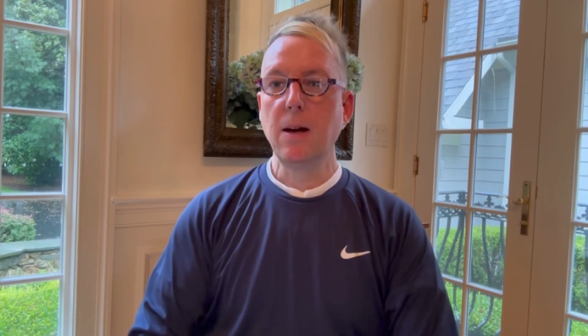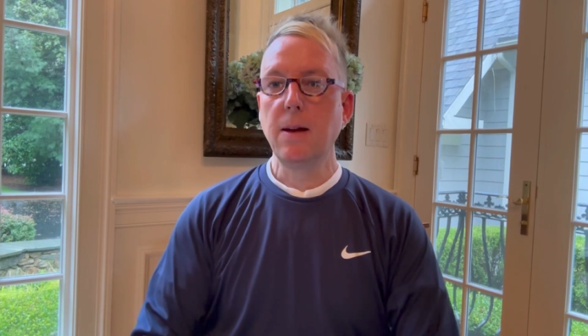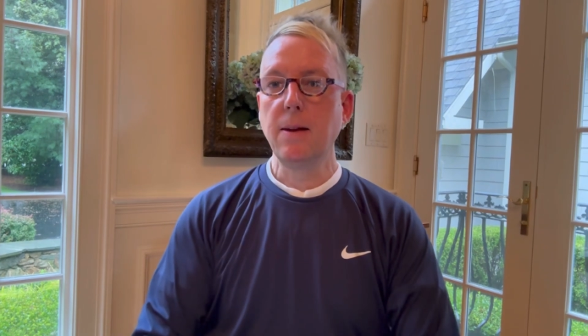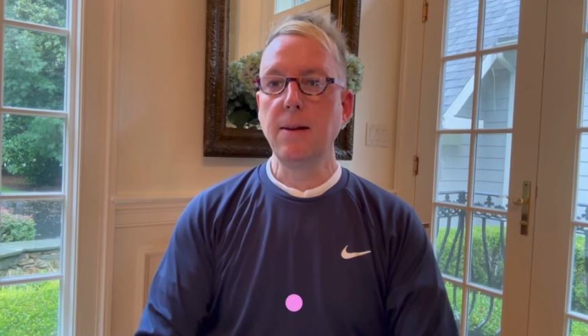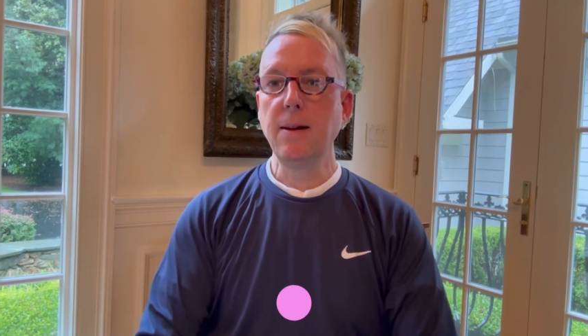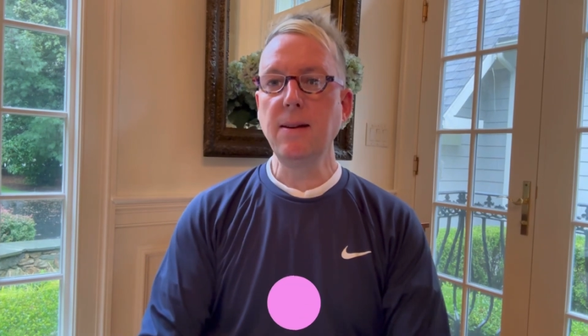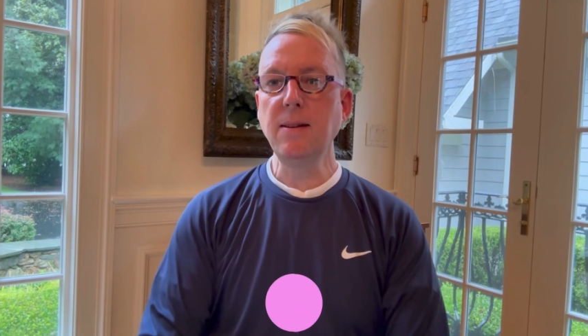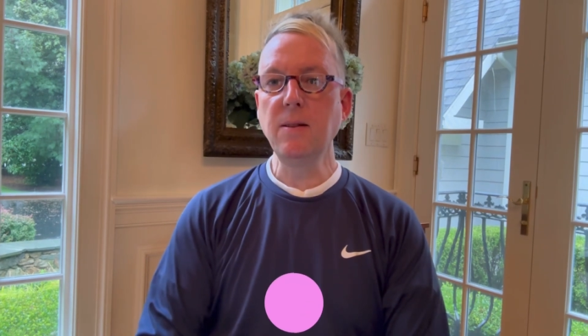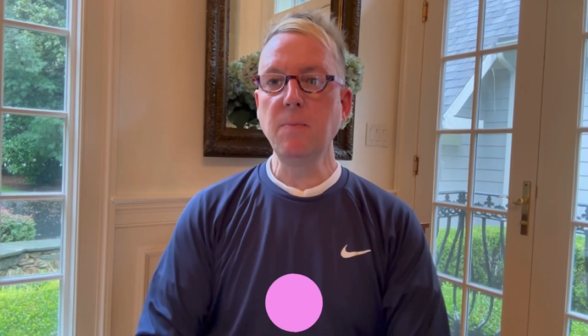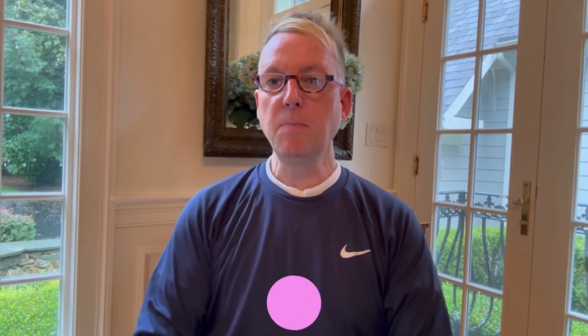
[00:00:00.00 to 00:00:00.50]

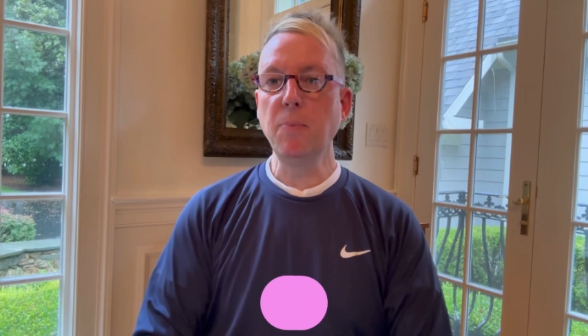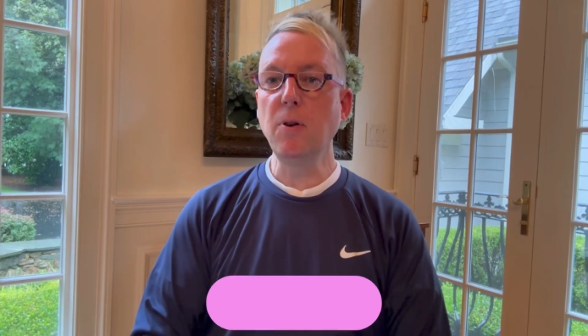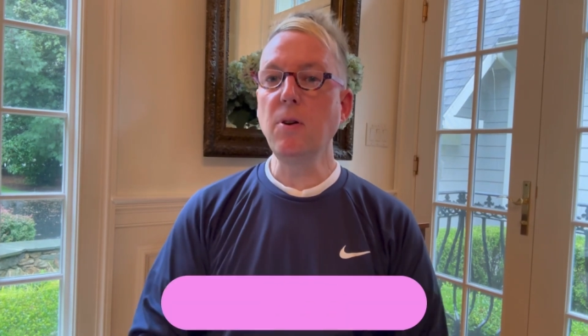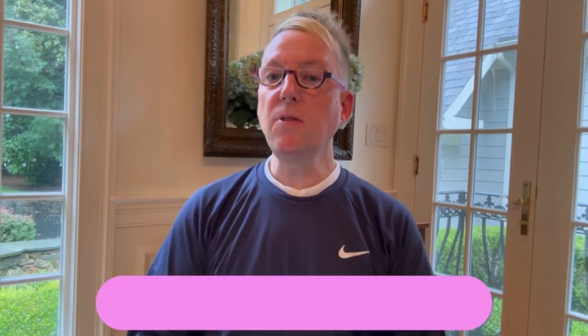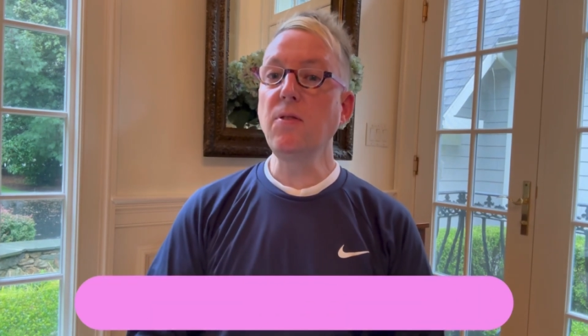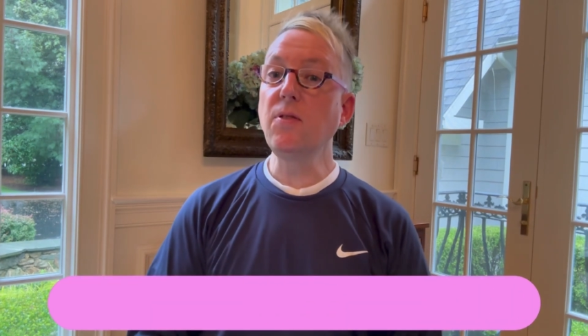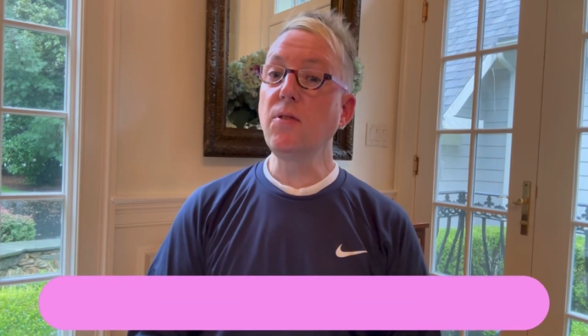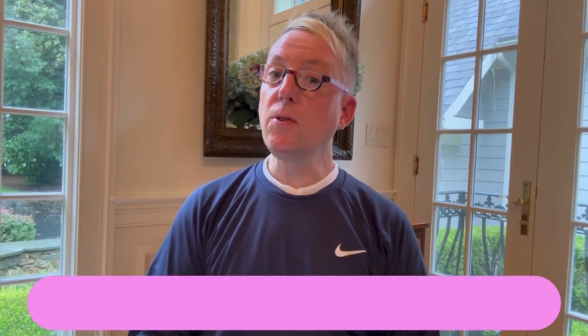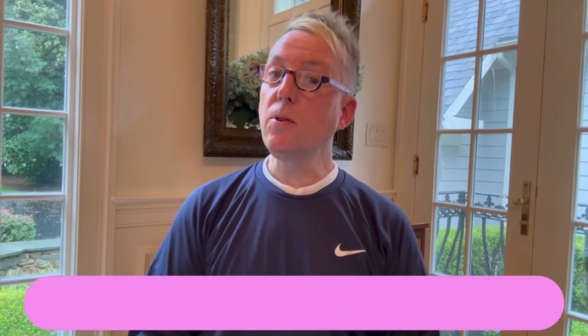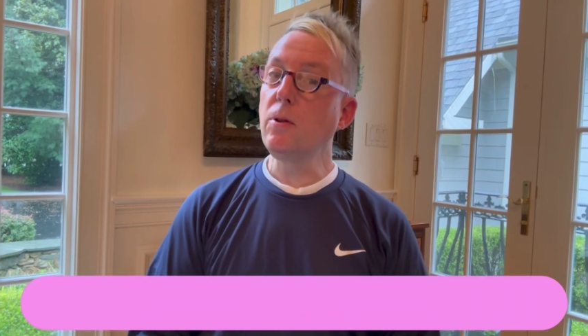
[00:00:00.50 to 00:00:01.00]
This
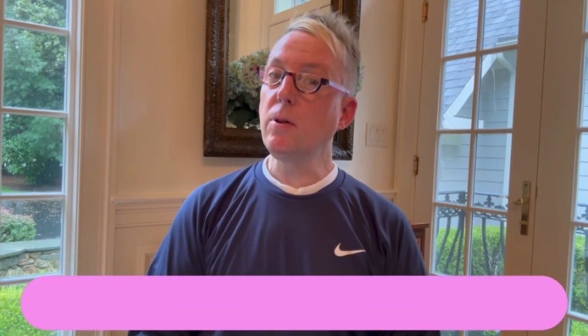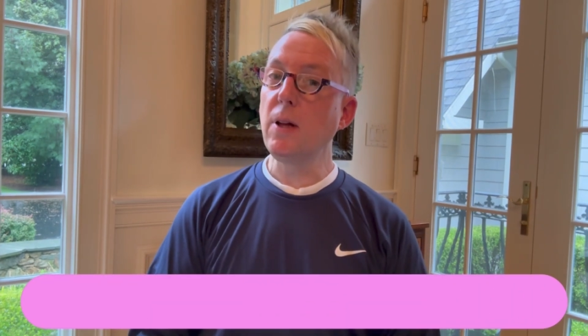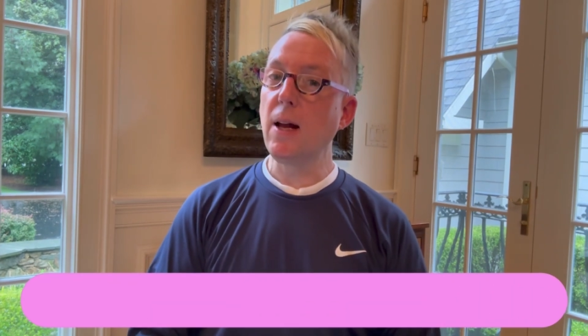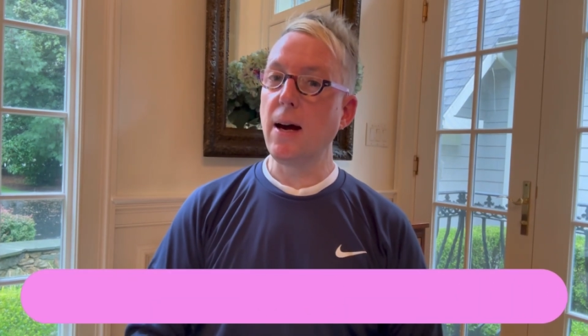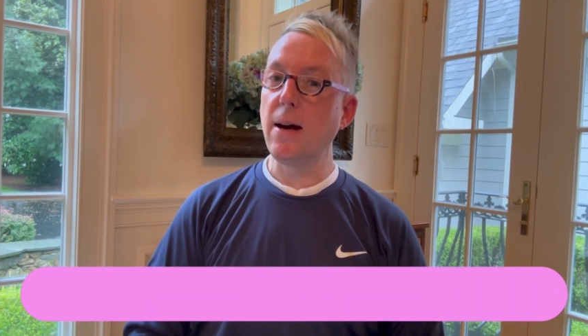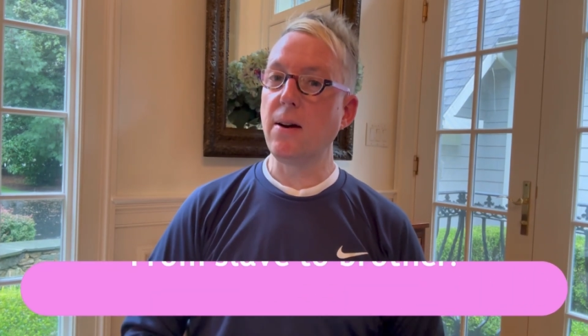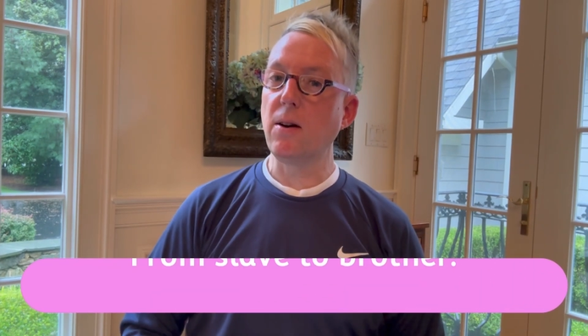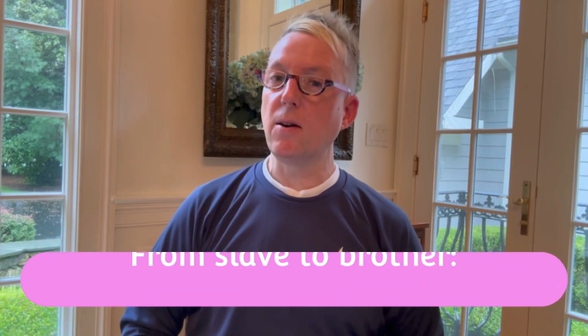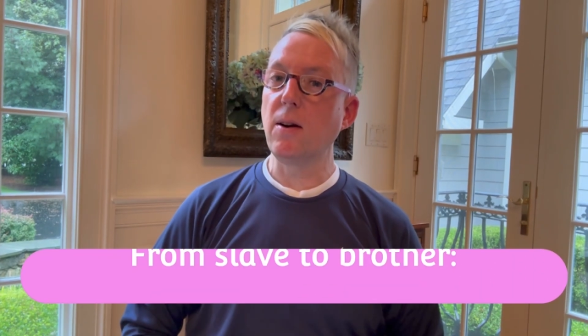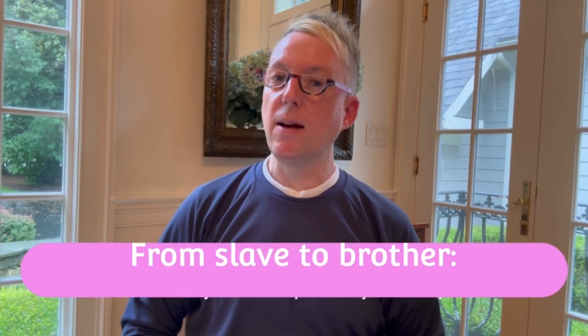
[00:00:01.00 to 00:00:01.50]
personal
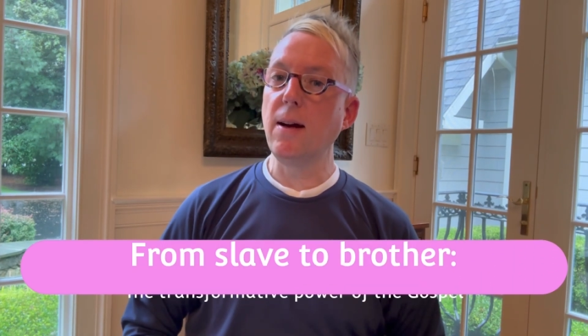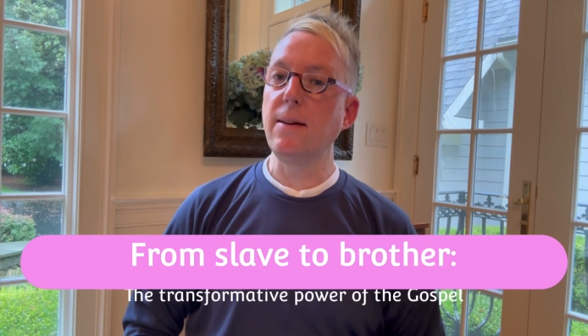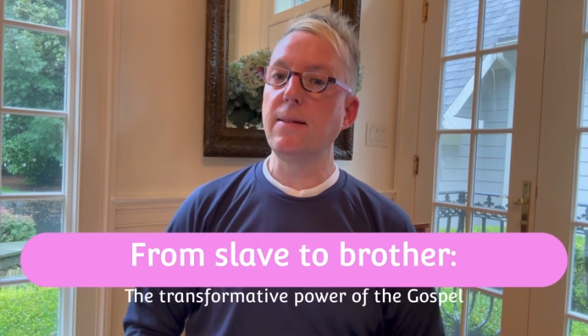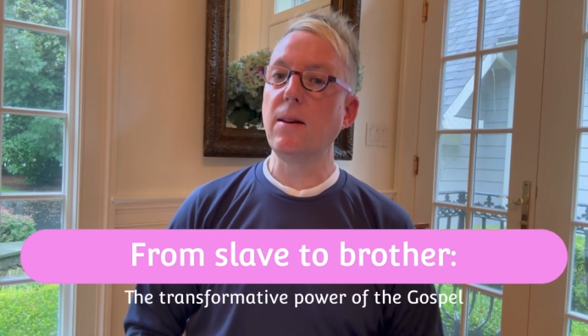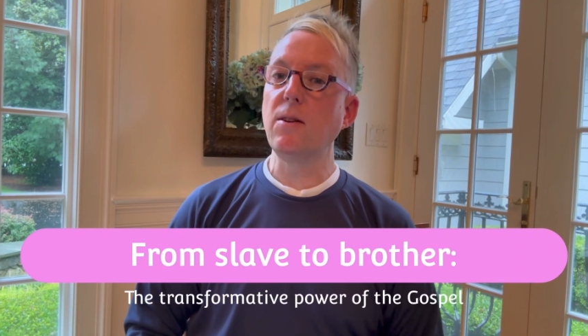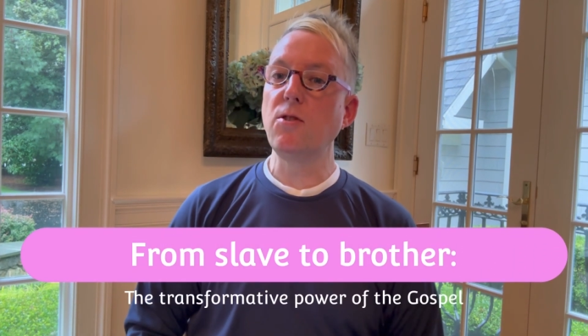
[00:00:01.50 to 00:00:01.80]
letter is